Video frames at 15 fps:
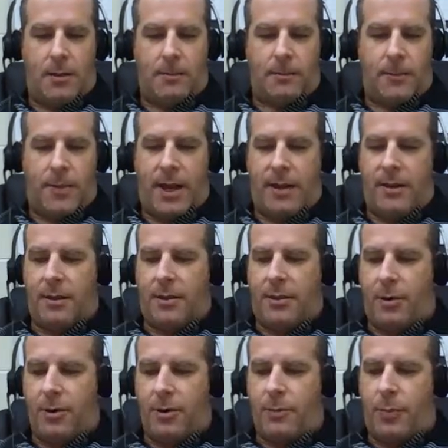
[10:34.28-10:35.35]
Then the
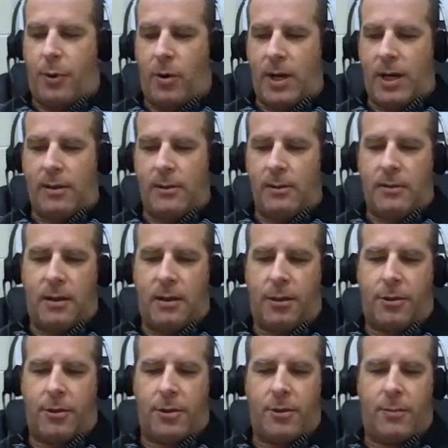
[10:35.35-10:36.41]
third point, the
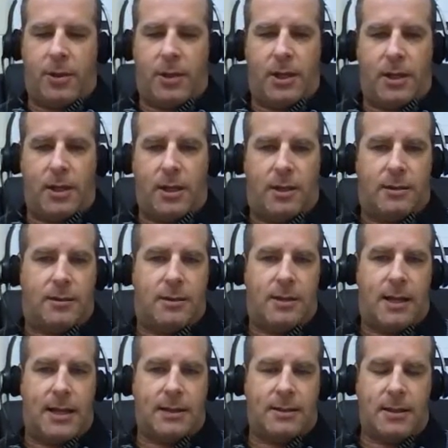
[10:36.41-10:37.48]
third bullet on
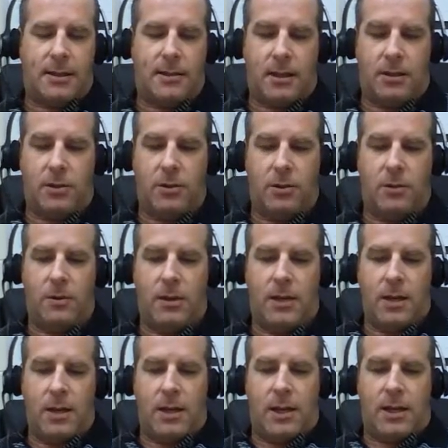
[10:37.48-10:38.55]
slide 62
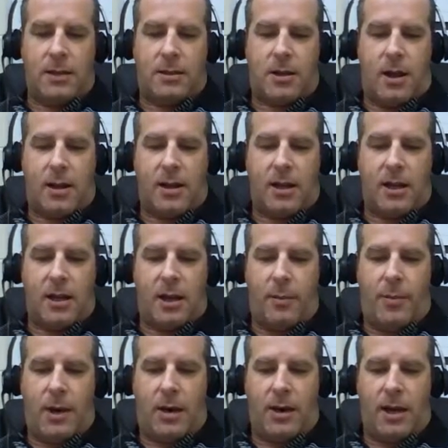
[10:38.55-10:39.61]
is talking
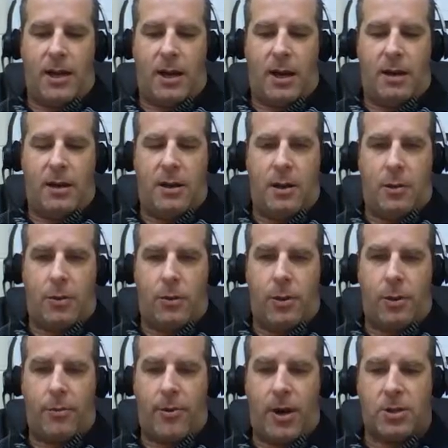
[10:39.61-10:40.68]
about an unknown
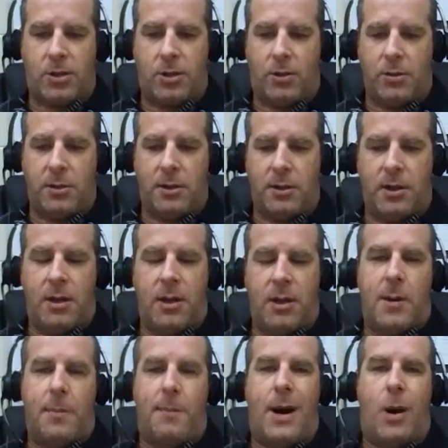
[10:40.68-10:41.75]
threshold,
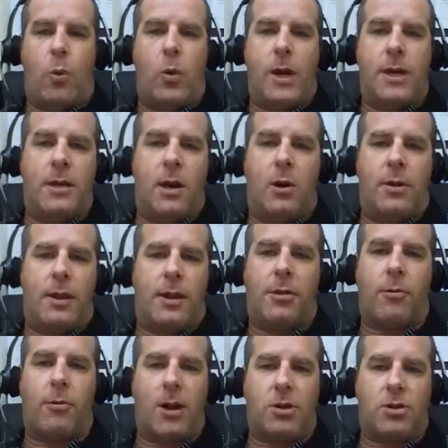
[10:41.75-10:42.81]
but we know the
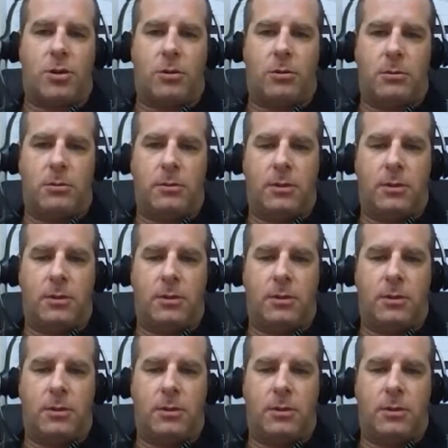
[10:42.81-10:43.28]
threshold